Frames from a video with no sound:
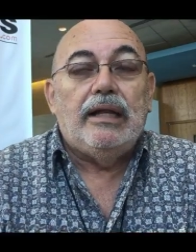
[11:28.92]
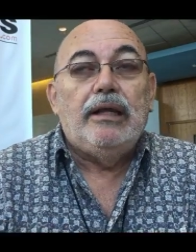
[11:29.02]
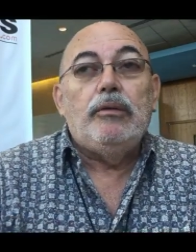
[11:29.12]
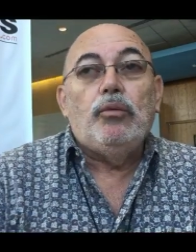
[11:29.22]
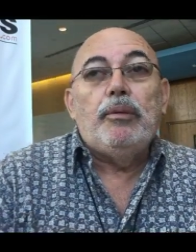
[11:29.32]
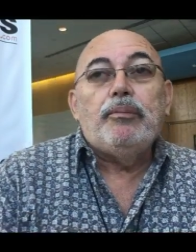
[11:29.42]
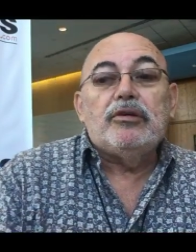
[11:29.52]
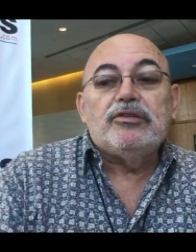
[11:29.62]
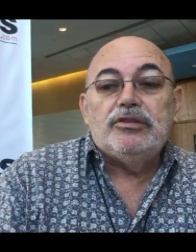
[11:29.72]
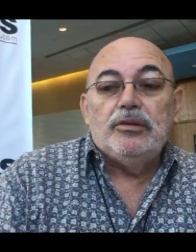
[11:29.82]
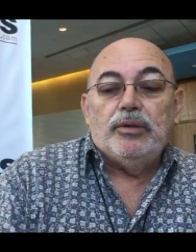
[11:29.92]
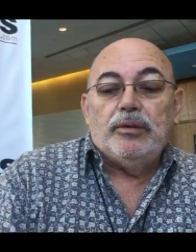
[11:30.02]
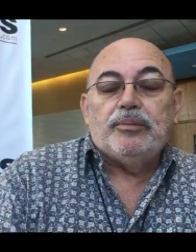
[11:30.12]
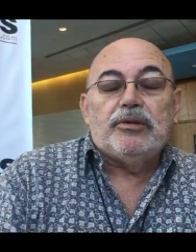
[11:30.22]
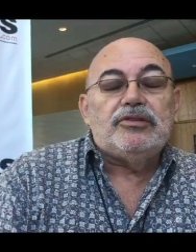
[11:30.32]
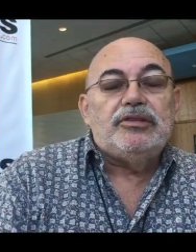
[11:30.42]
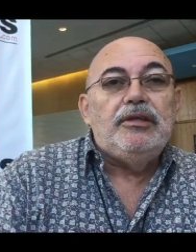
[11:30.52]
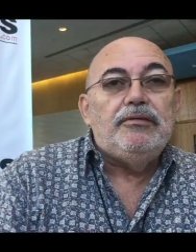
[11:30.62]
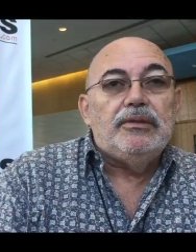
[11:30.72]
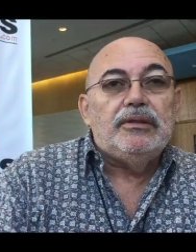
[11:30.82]
And we per, we
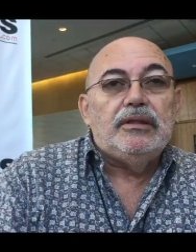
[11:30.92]
perceive